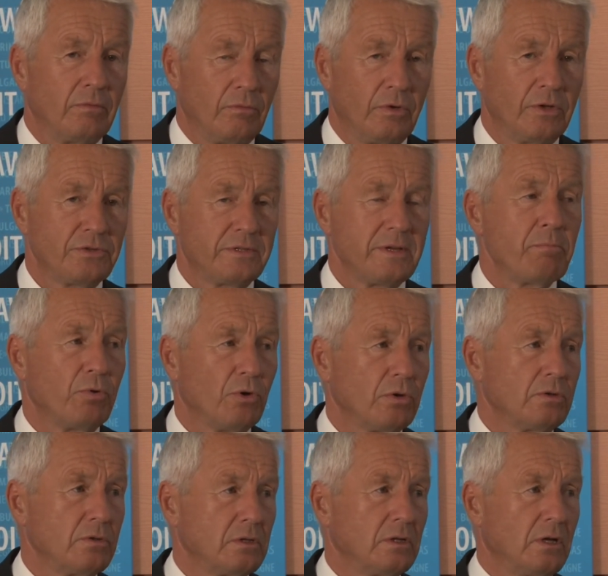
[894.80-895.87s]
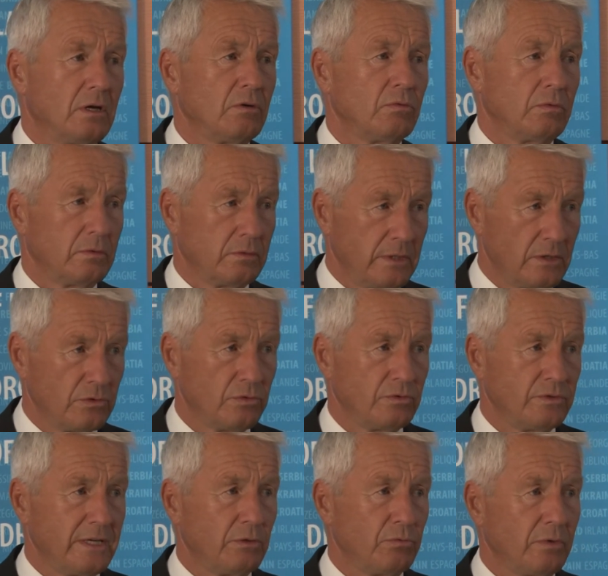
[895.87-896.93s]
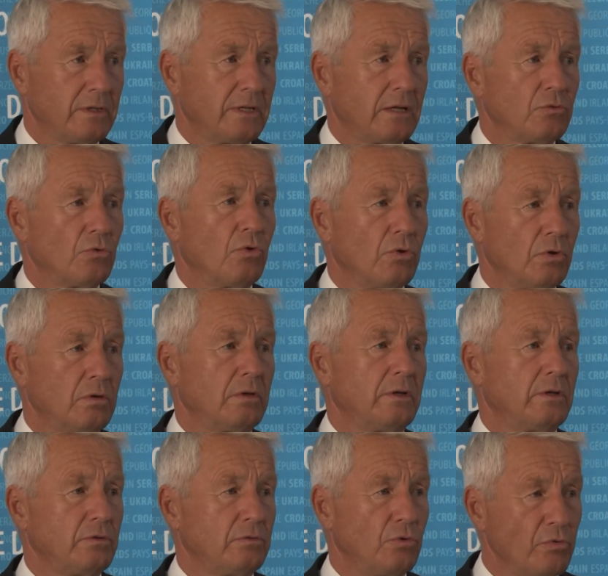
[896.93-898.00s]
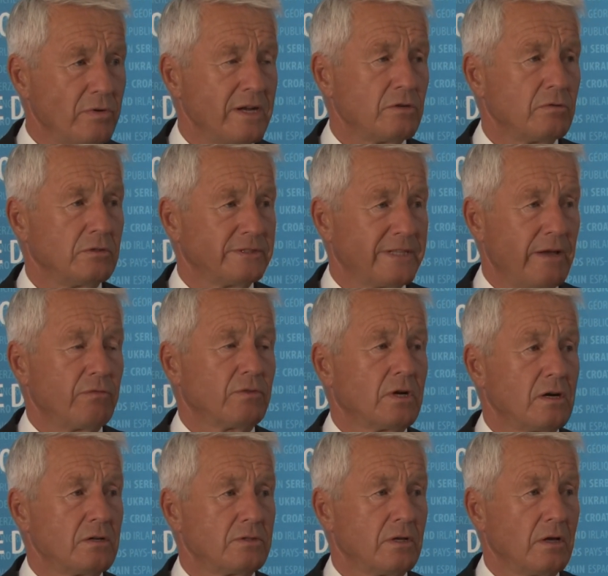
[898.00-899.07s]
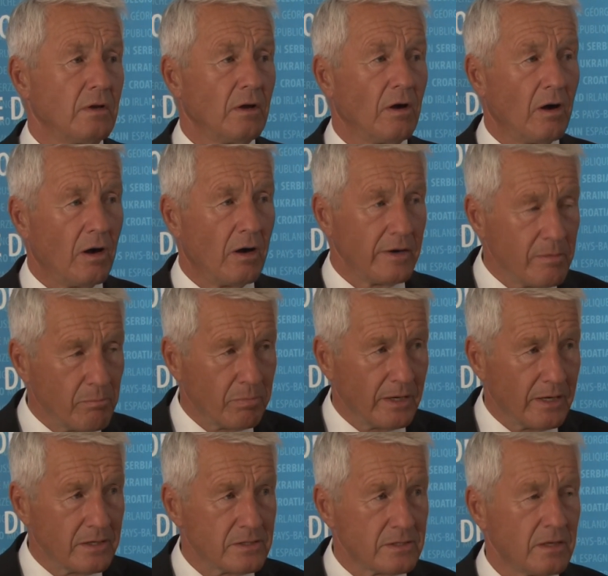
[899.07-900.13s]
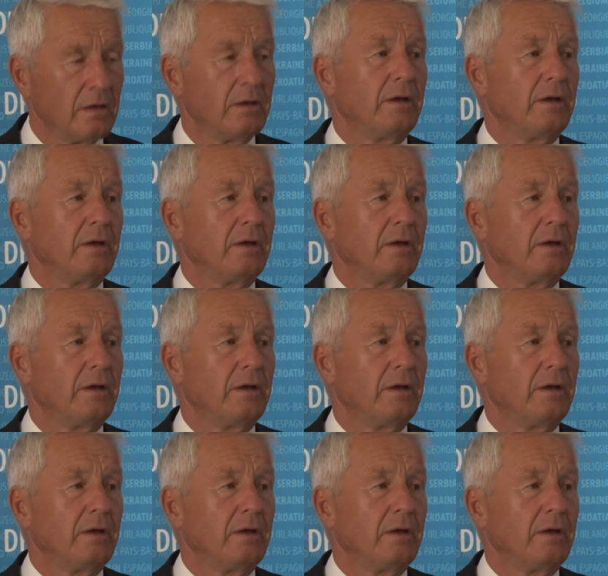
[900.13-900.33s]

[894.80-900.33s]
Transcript: what's important now is to see to it that all the judicial safeguards are in place